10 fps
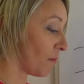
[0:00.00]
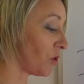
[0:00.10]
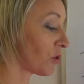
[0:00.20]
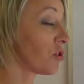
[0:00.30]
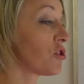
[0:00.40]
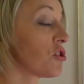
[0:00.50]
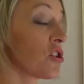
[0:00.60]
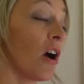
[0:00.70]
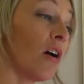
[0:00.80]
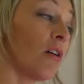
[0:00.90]
You can
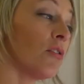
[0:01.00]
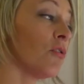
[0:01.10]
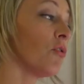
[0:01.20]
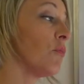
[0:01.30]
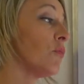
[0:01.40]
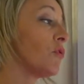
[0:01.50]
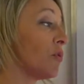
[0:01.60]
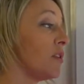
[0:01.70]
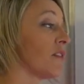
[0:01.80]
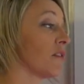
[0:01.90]
start
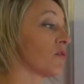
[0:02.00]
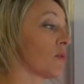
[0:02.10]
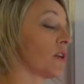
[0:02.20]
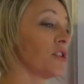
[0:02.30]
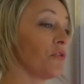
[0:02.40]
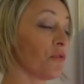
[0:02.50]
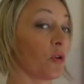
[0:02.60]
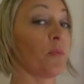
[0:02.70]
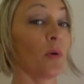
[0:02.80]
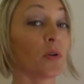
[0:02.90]
doing things to actually
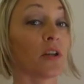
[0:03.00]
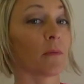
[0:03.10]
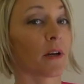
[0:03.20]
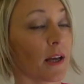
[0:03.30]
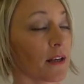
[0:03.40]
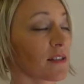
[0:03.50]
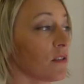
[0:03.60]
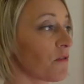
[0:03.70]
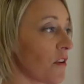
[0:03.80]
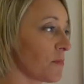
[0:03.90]
avoid building up that gas in
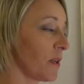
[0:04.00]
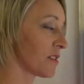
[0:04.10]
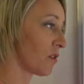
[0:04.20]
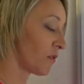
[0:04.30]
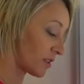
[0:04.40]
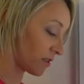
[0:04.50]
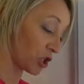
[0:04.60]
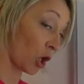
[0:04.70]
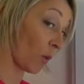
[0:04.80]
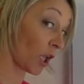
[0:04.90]
the first place. So things like
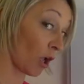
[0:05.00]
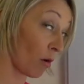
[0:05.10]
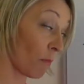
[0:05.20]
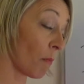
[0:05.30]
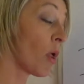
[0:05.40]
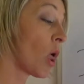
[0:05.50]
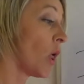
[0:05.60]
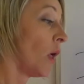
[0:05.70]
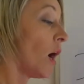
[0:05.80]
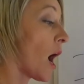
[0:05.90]
chewing gum,
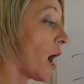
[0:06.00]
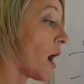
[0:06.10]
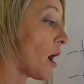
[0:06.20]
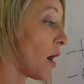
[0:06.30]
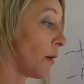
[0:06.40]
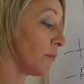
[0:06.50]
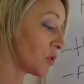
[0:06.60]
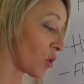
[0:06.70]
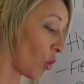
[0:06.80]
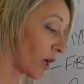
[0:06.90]

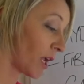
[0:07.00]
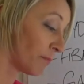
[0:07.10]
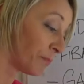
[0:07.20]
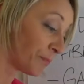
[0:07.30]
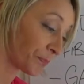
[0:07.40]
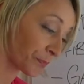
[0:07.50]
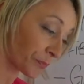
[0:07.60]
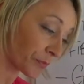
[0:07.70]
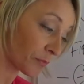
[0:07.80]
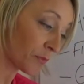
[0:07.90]
talking
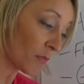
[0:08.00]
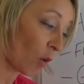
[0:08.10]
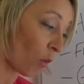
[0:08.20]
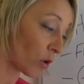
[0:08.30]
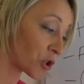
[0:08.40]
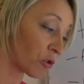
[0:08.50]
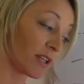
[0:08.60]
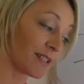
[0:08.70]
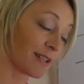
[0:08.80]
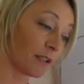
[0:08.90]
whilst you're
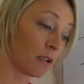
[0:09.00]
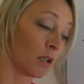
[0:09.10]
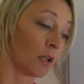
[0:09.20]
eating,